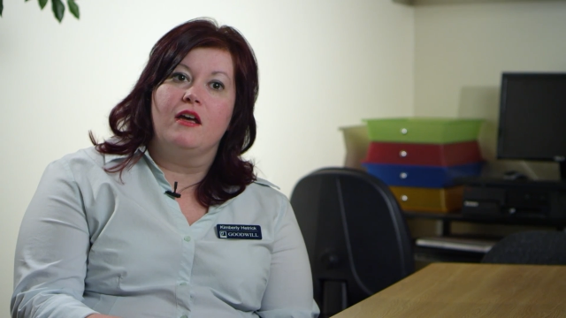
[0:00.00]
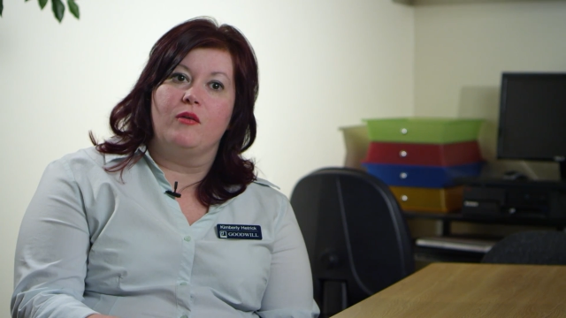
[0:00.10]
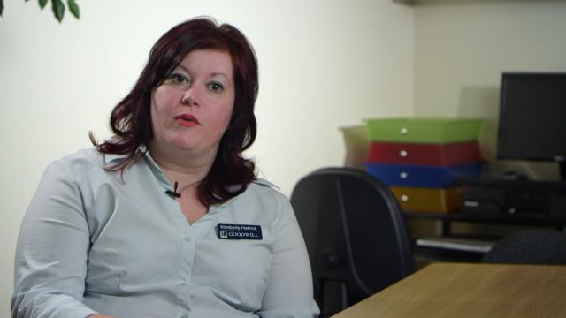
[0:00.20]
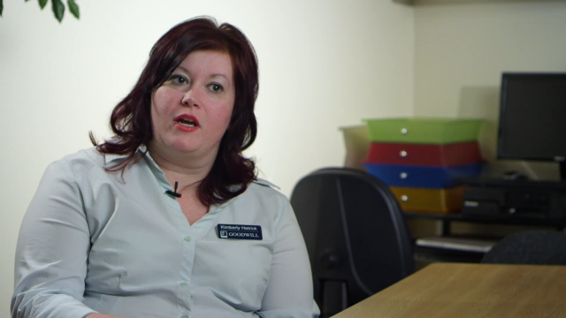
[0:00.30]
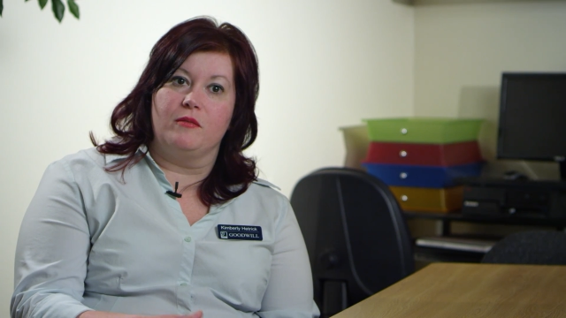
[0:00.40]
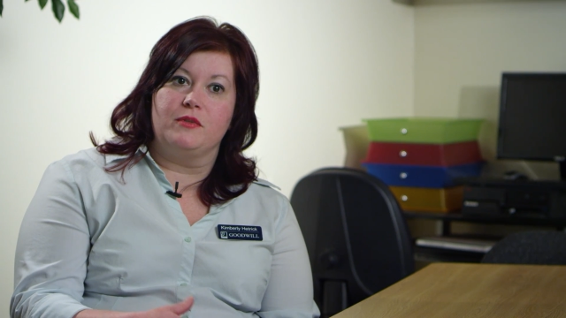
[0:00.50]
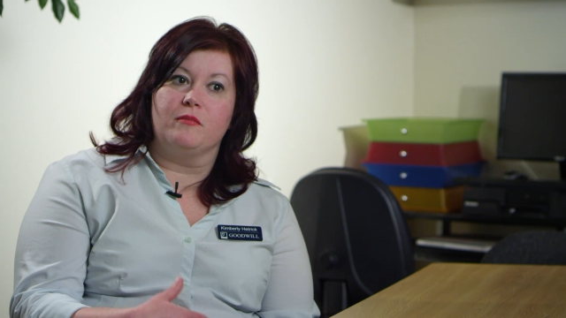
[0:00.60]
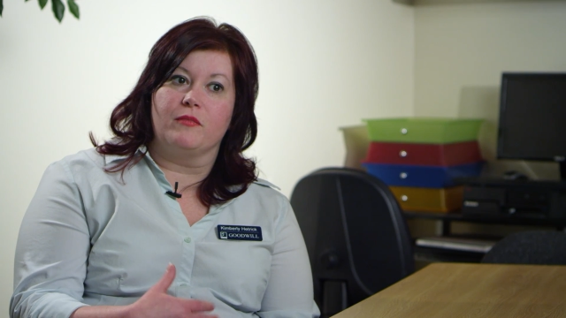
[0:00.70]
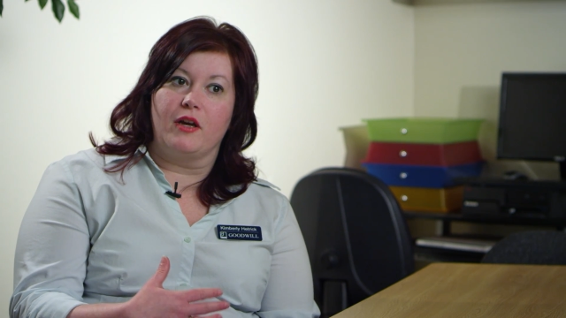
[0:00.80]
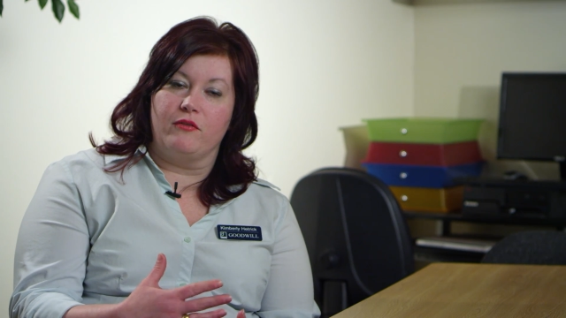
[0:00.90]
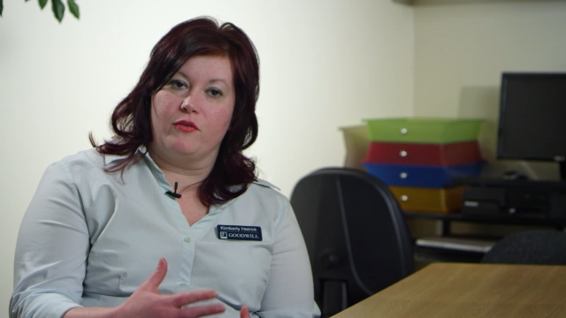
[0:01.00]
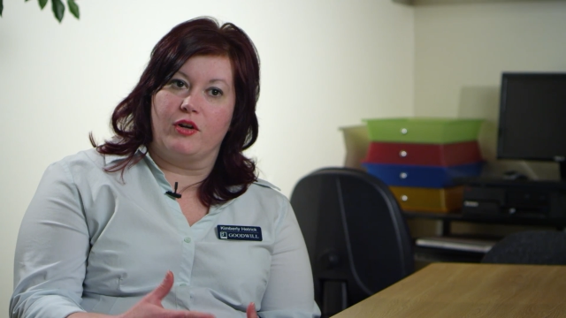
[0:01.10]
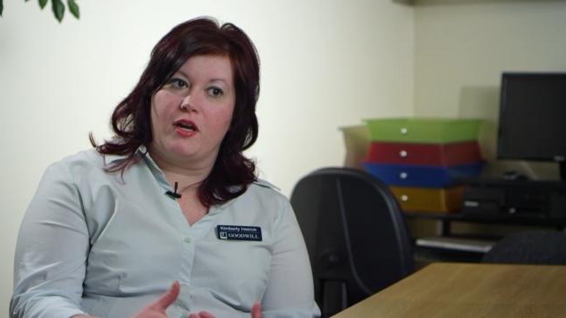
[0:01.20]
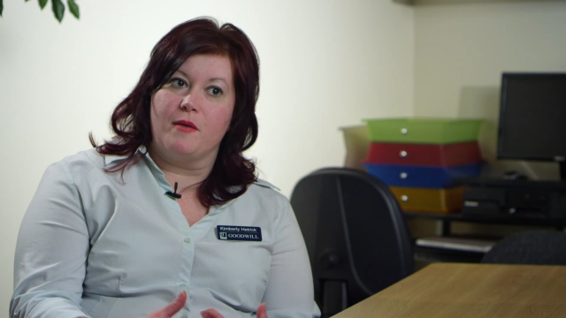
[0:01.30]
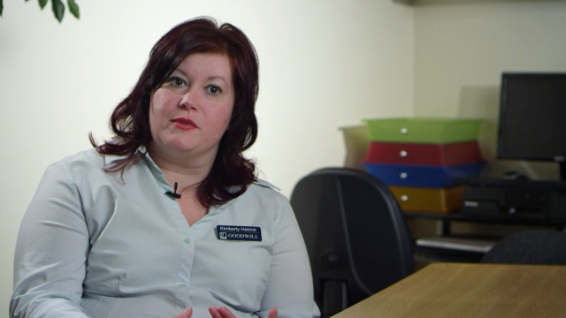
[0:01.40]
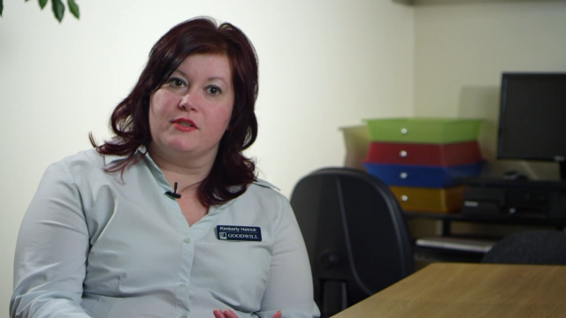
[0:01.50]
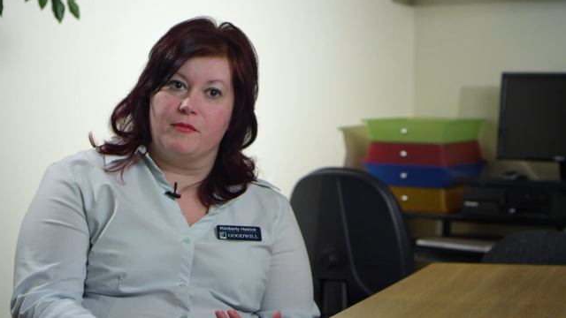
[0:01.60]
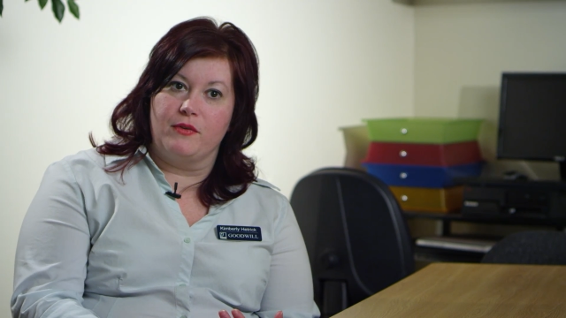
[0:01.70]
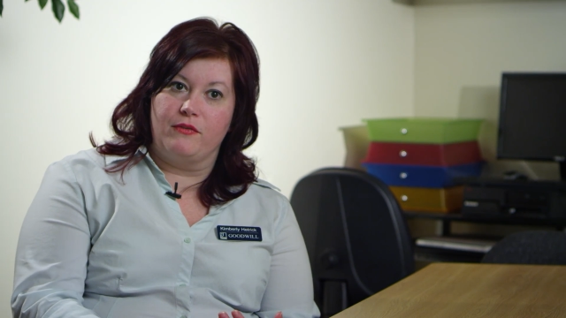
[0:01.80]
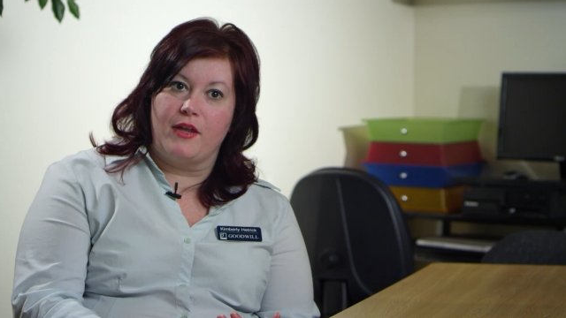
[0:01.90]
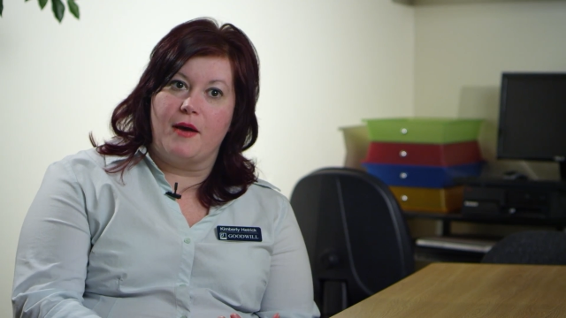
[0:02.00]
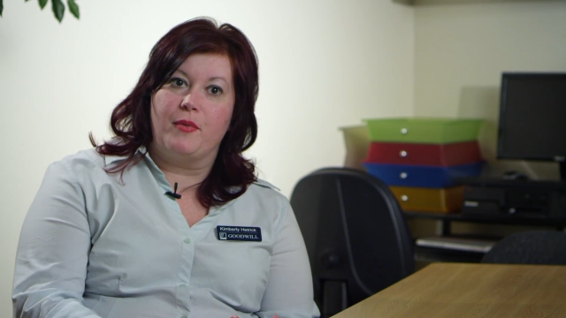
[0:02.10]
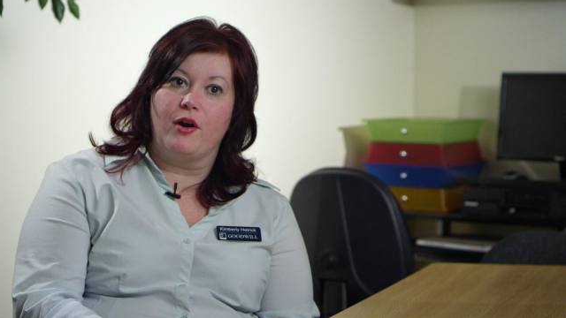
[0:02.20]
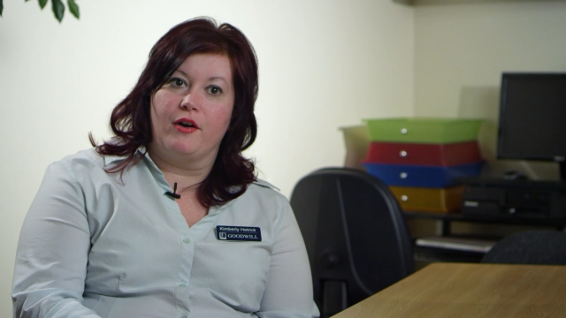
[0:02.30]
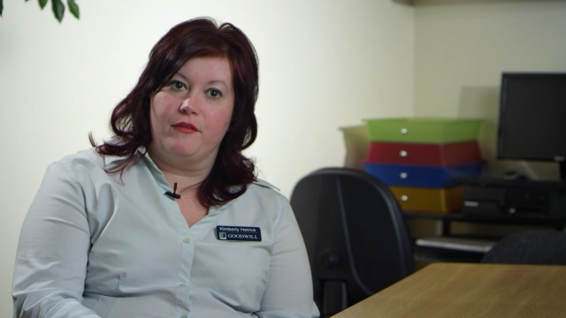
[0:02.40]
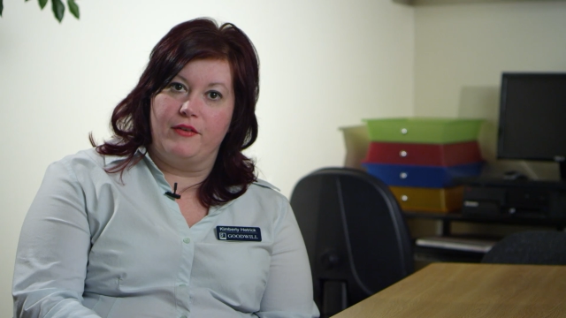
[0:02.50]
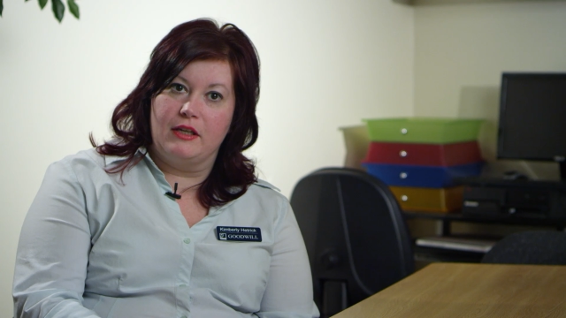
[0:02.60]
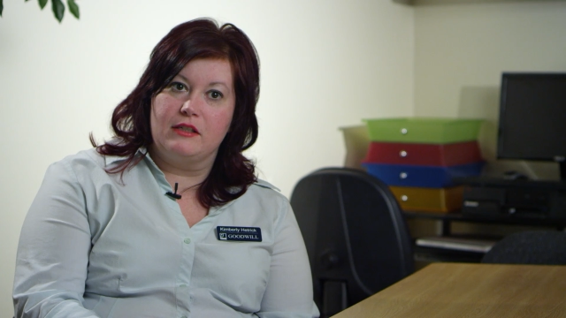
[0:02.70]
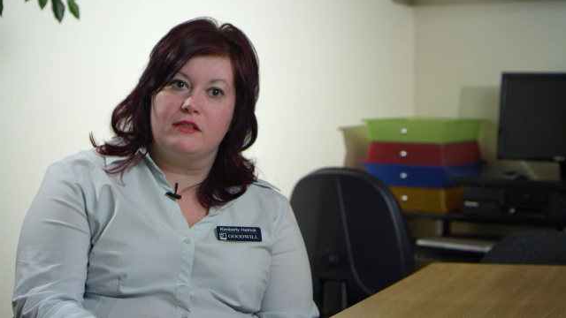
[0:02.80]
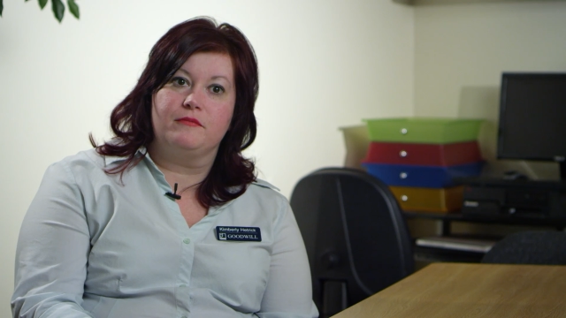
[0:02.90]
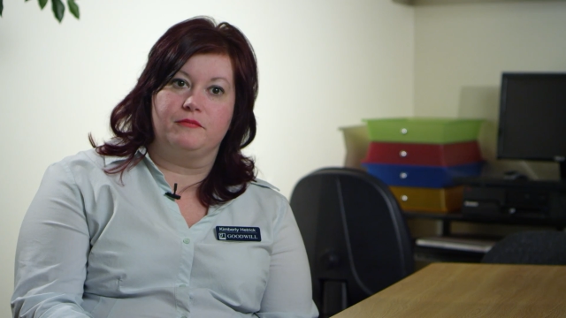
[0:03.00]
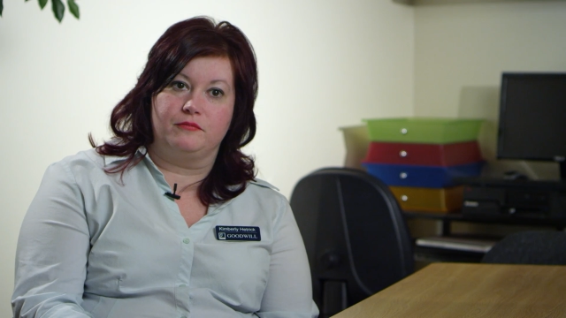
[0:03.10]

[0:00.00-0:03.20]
and we helped him kind of overcome some of that part of it.